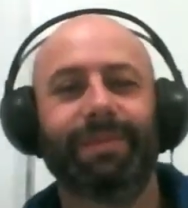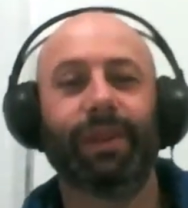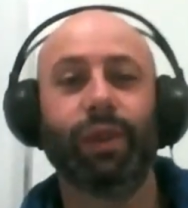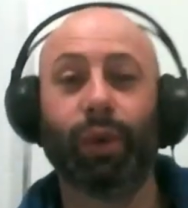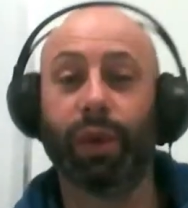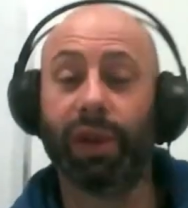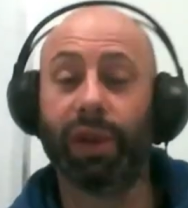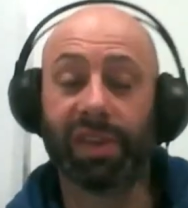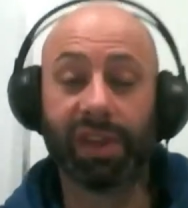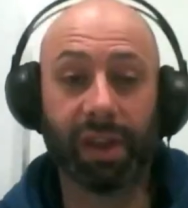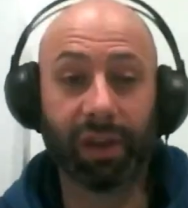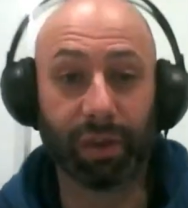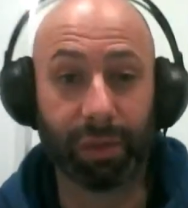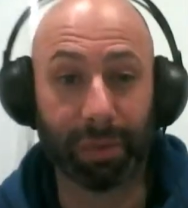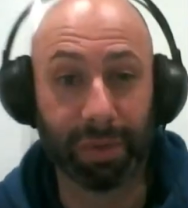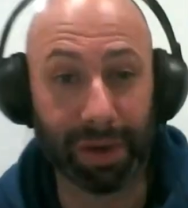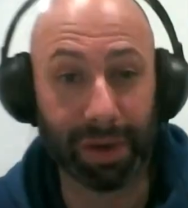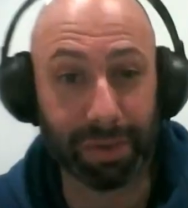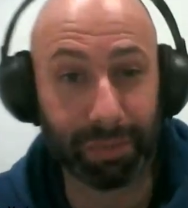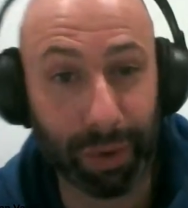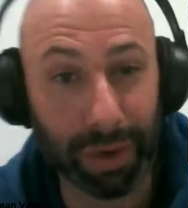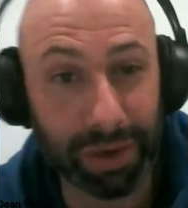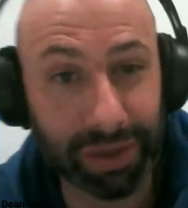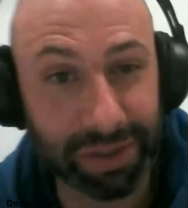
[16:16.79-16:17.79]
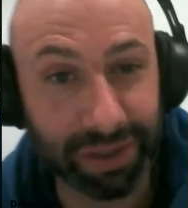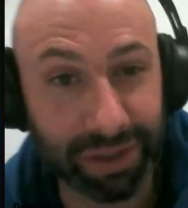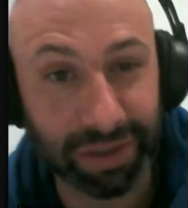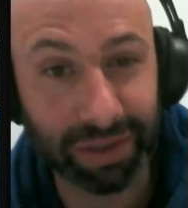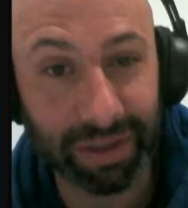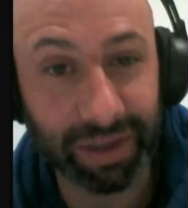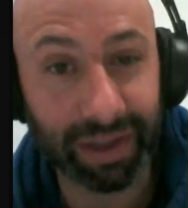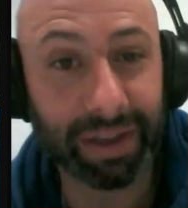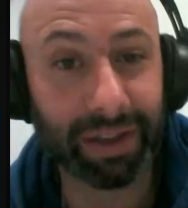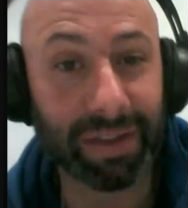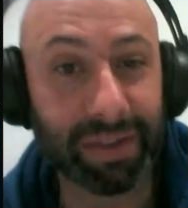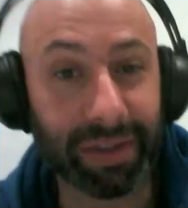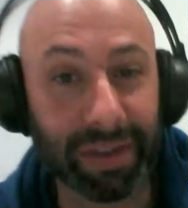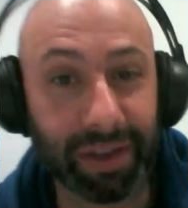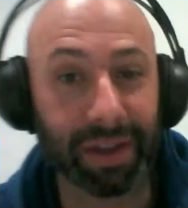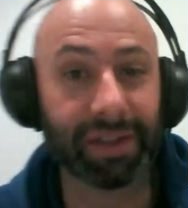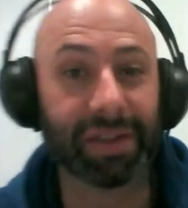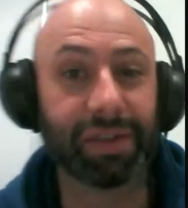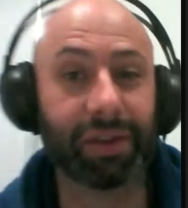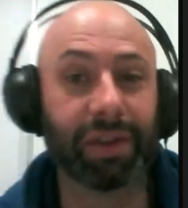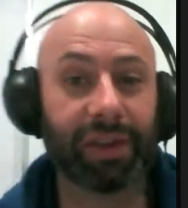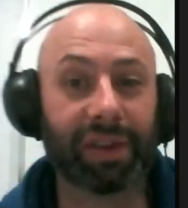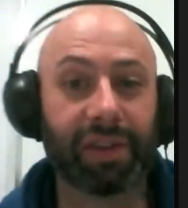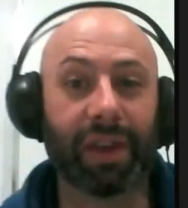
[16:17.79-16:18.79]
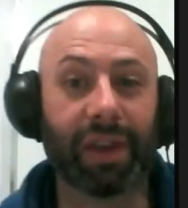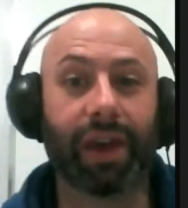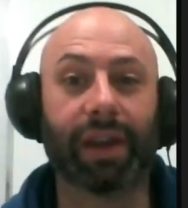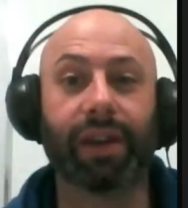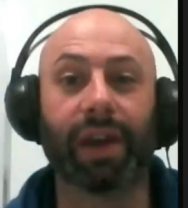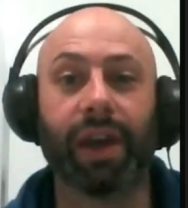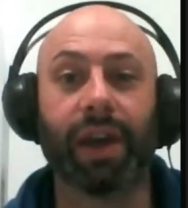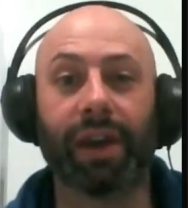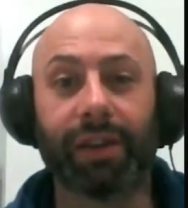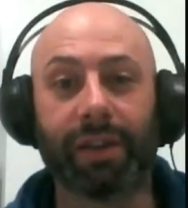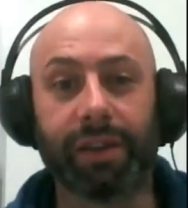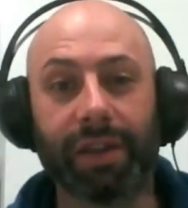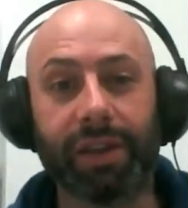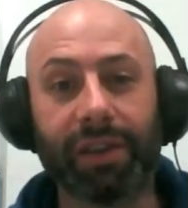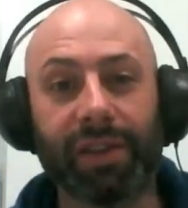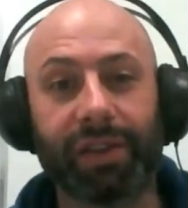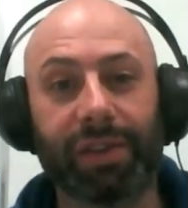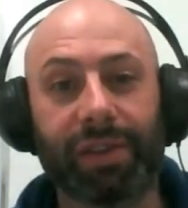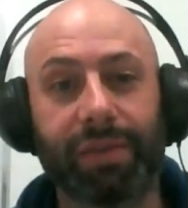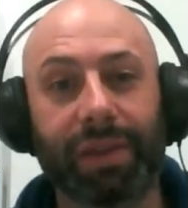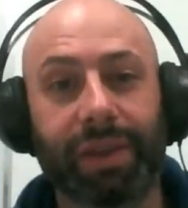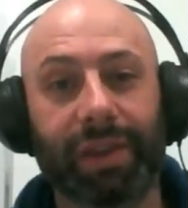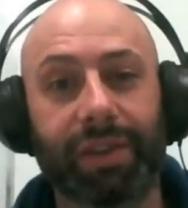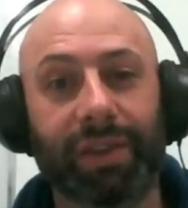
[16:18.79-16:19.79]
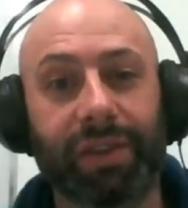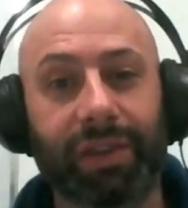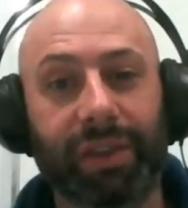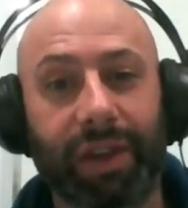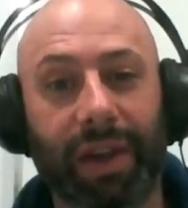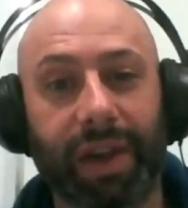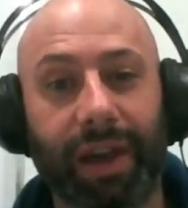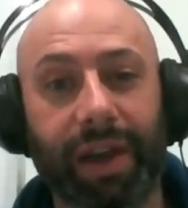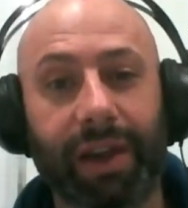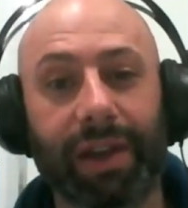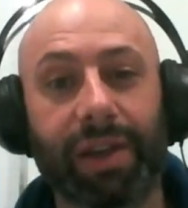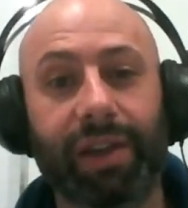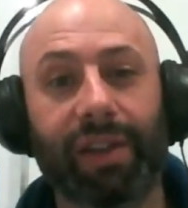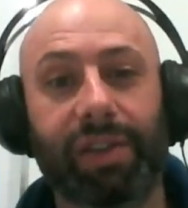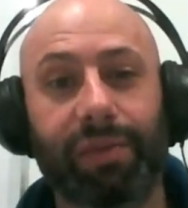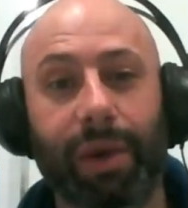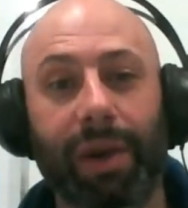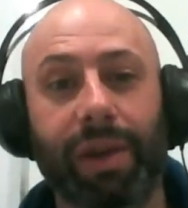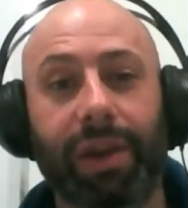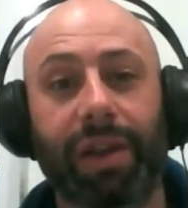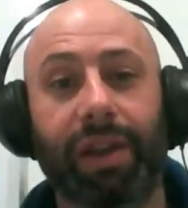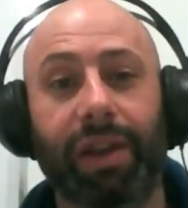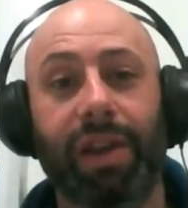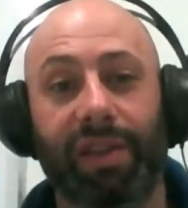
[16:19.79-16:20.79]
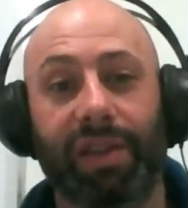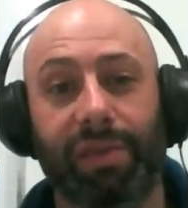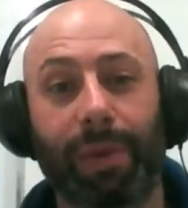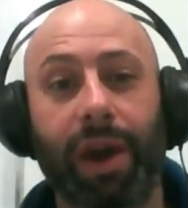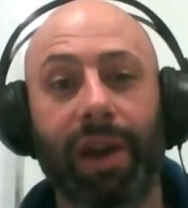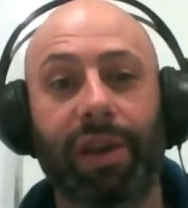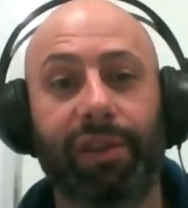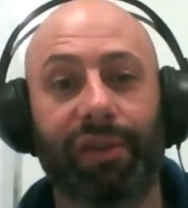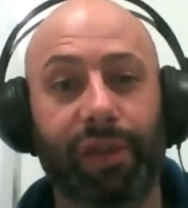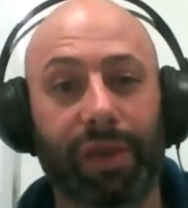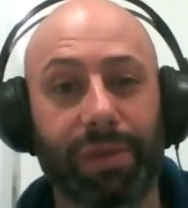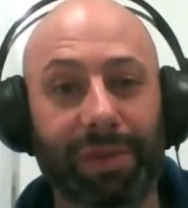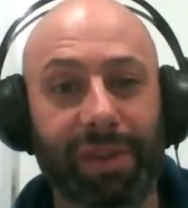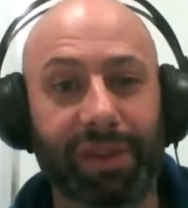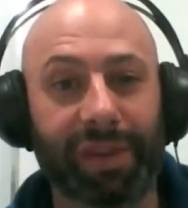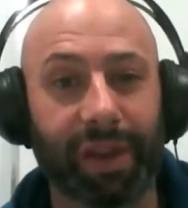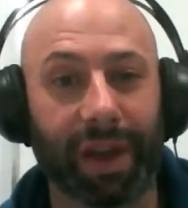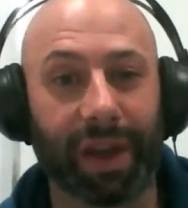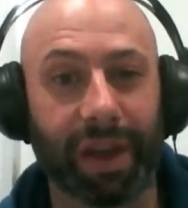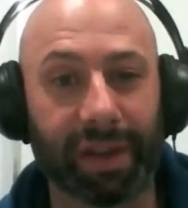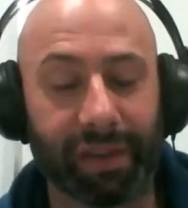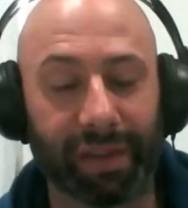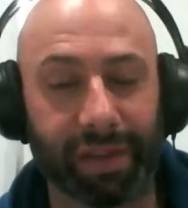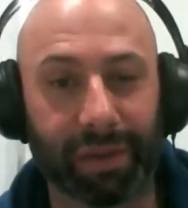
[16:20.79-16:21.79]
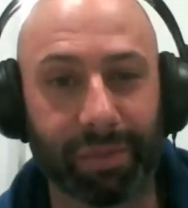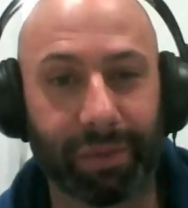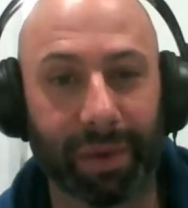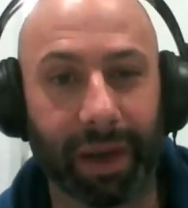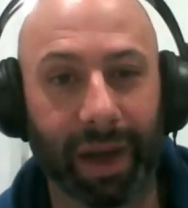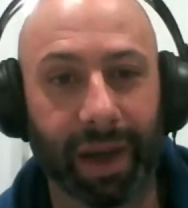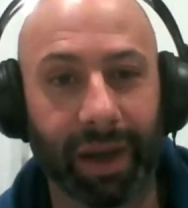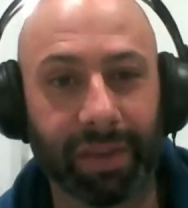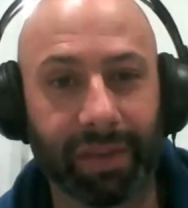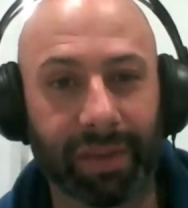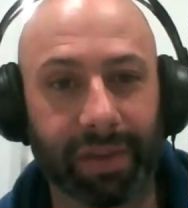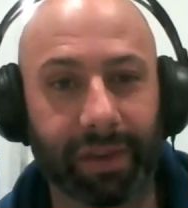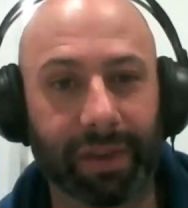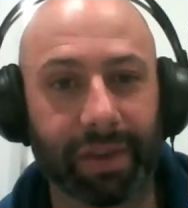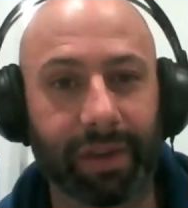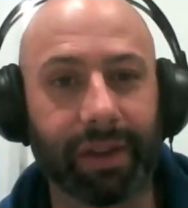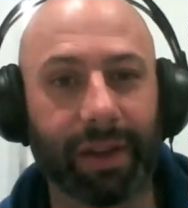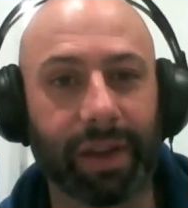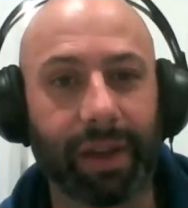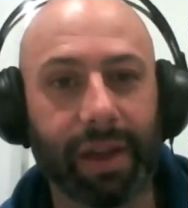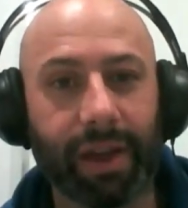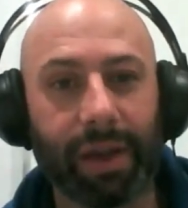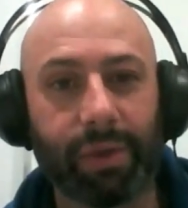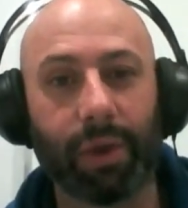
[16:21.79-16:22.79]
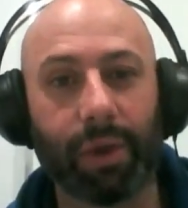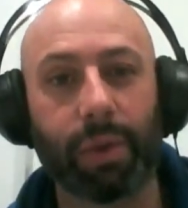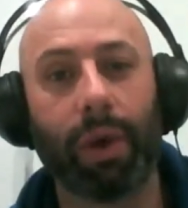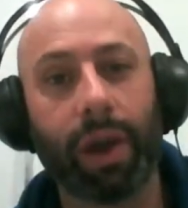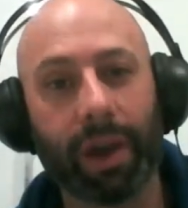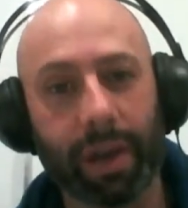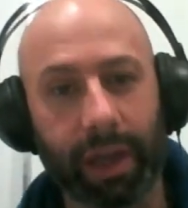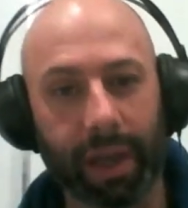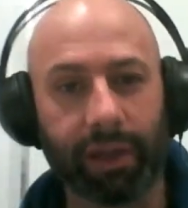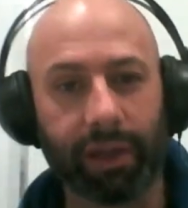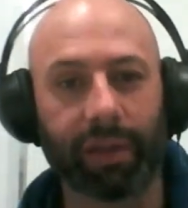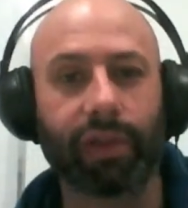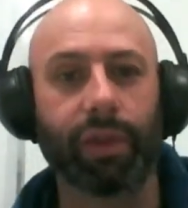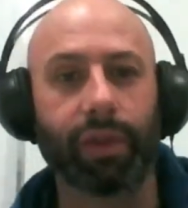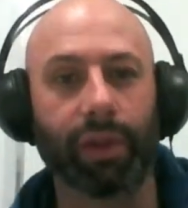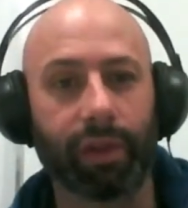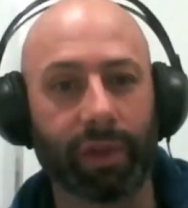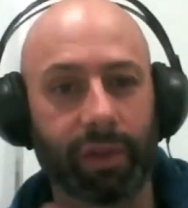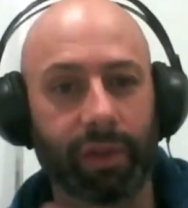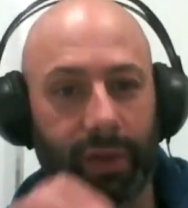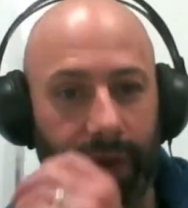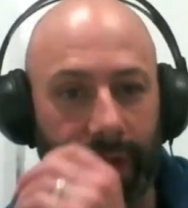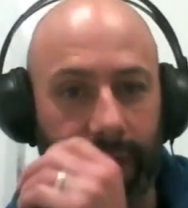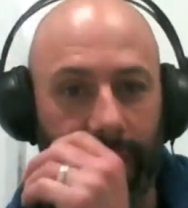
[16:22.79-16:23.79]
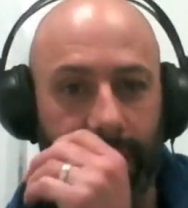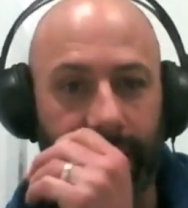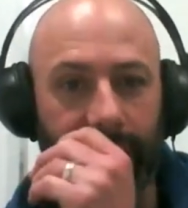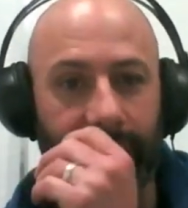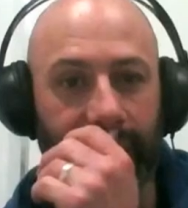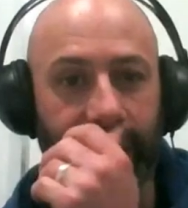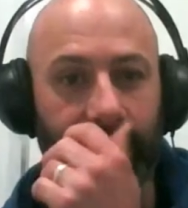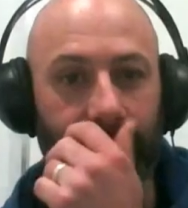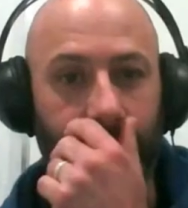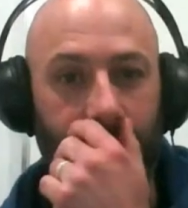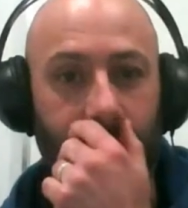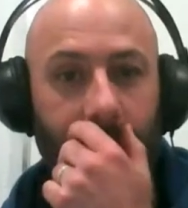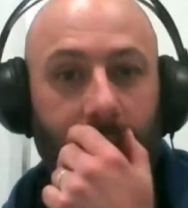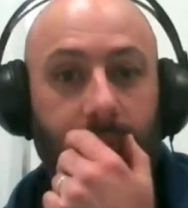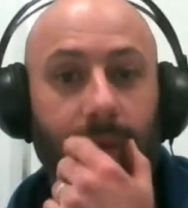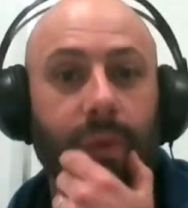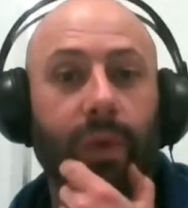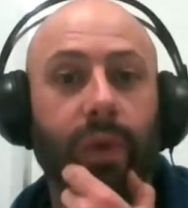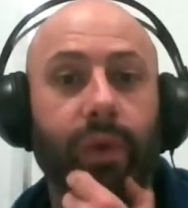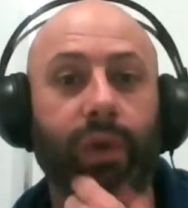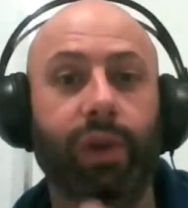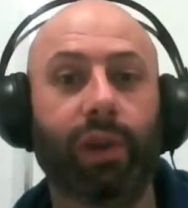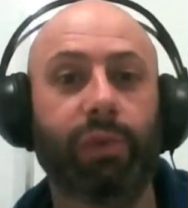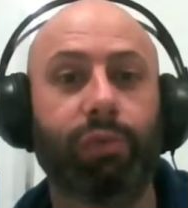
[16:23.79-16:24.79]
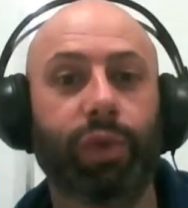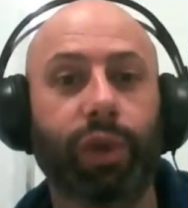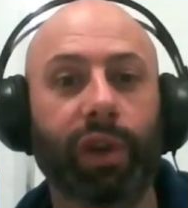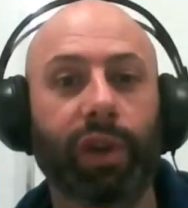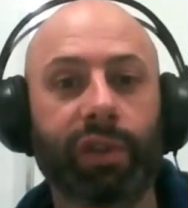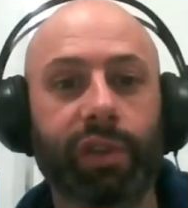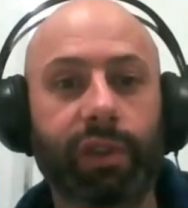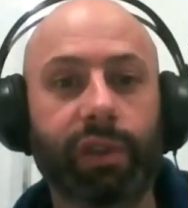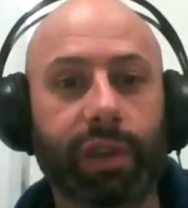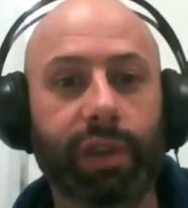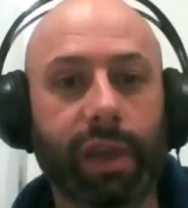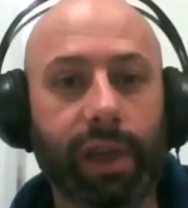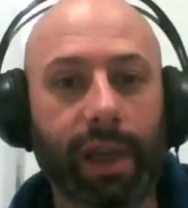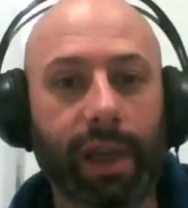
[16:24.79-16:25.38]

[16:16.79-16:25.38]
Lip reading: Well, he's under a bit of pressure, Claire, so he's got to start nailing this because he's made a few mistakes in the past, and we won't get to that now. We're in the present.